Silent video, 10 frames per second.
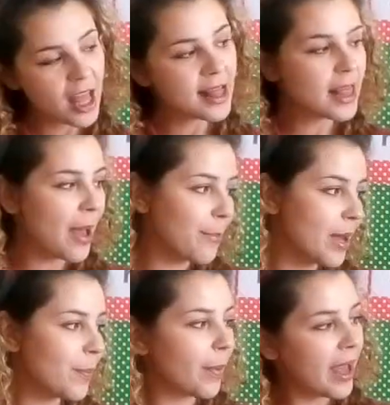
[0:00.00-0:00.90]

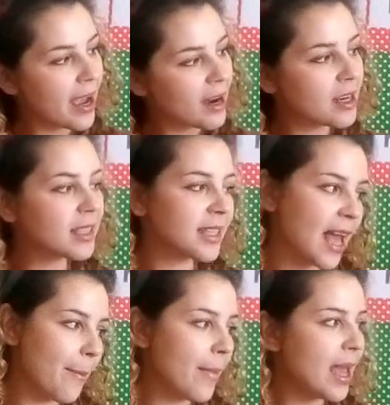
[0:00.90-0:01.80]
Number pairs
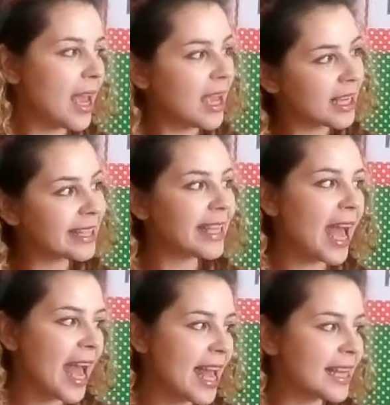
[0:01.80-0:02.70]
that make
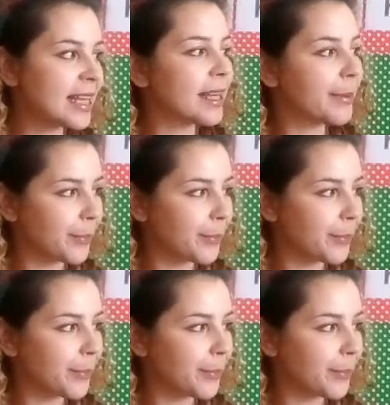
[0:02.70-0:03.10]
10.